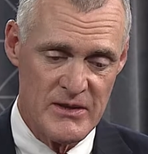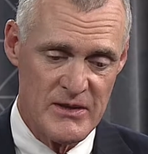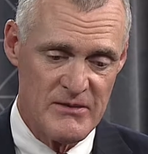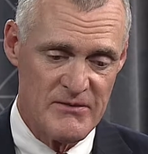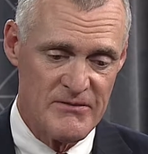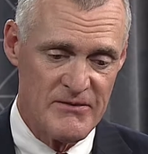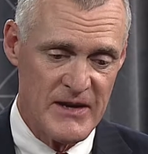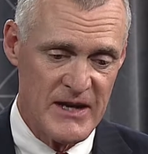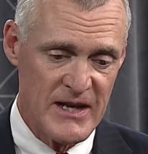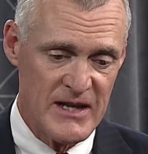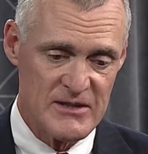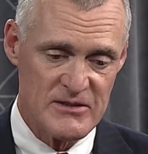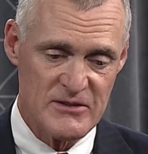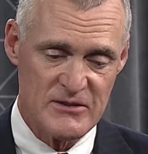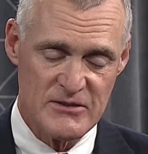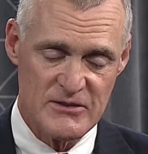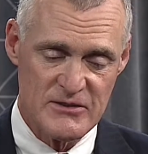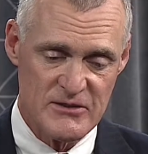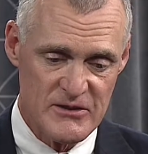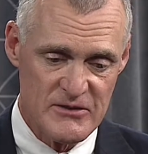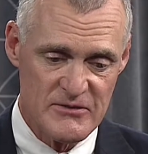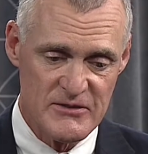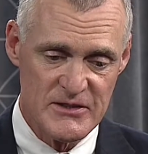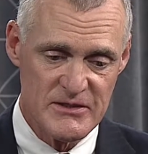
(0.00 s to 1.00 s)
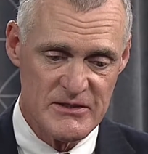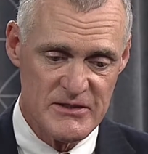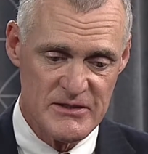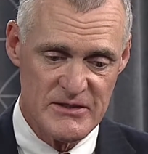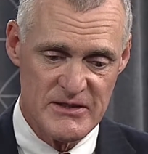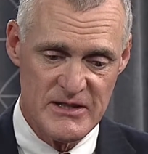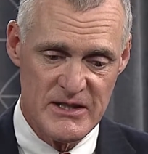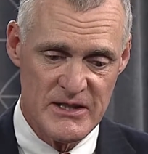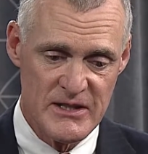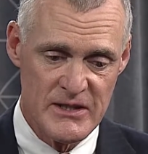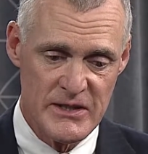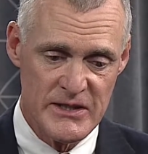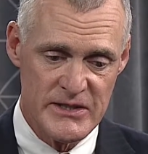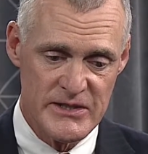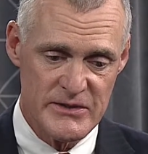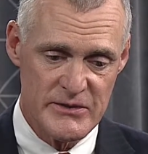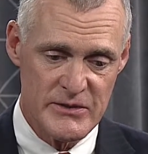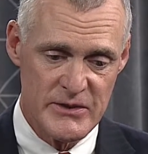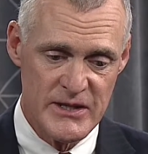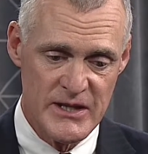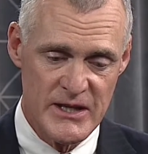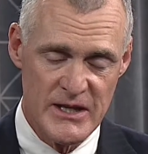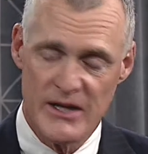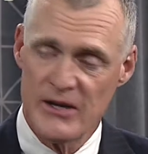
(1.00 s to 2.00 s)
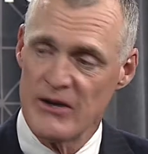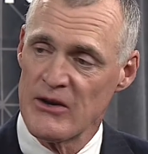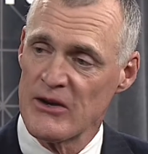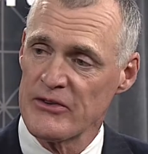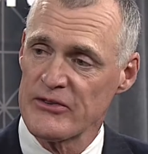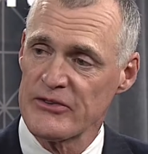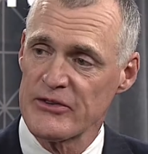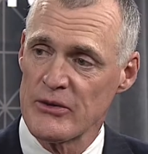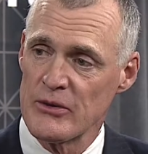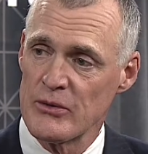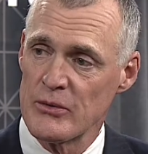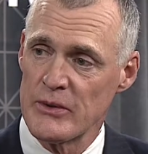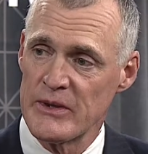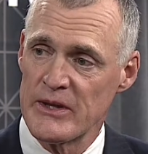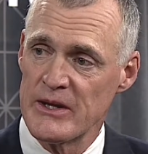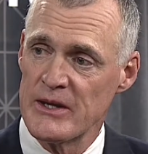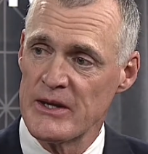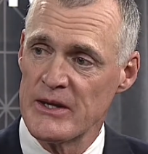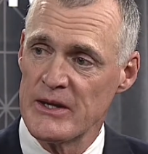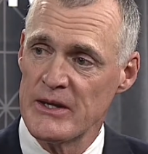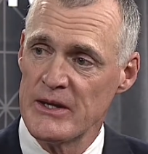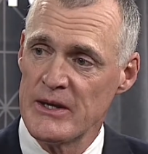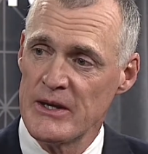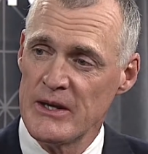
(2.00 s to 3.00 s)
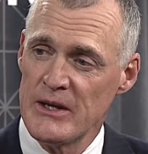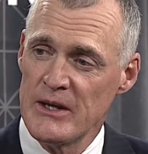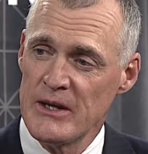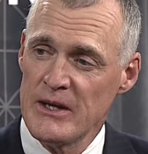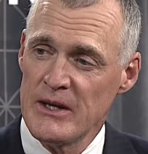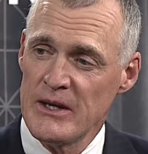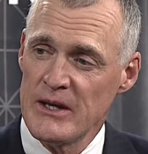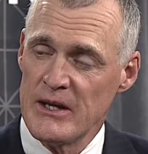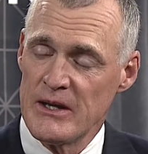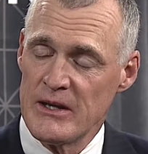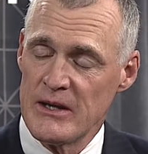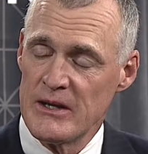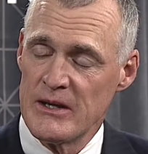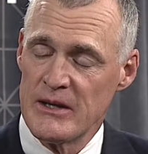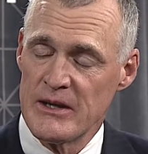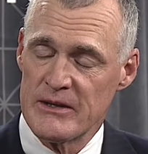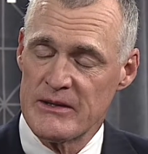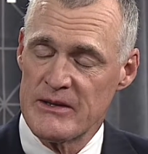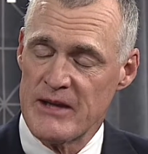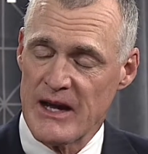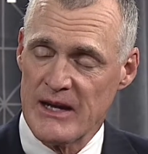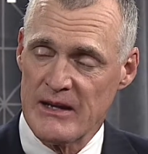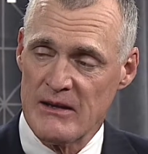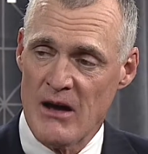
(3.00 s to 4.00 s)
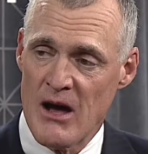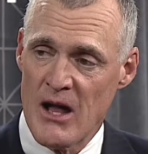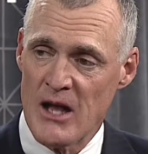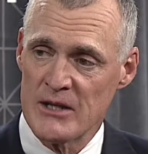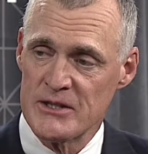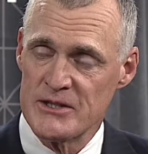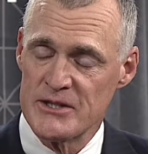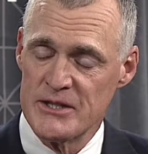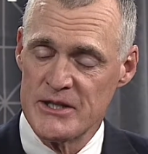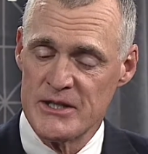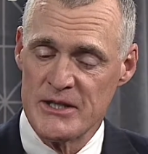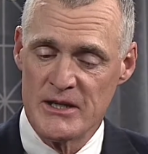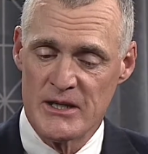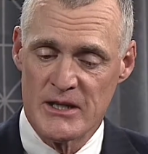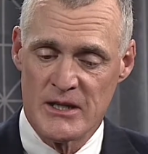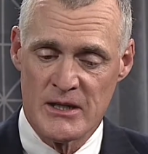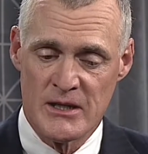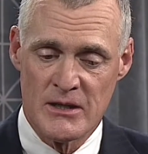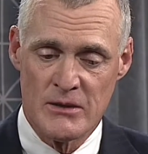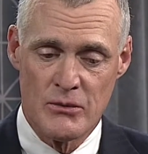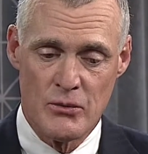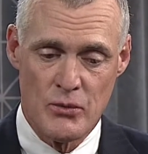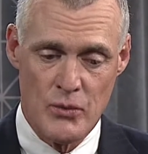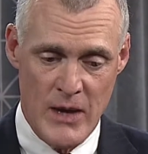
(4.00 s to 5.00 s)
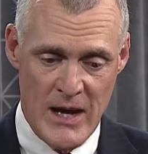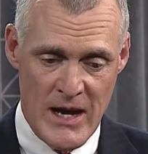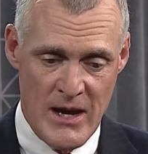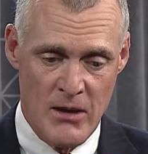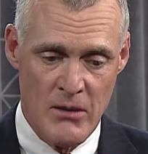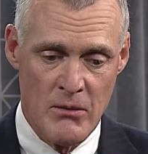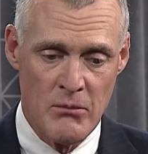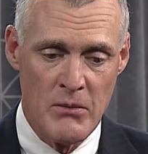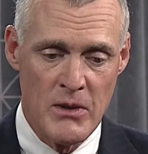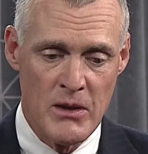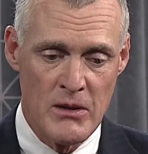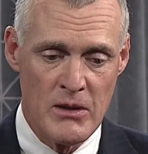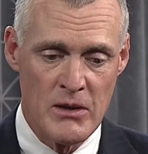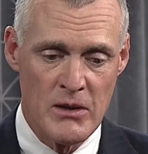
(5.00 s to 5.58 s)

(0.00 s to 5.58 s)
the financial services industry and also in the technology realm.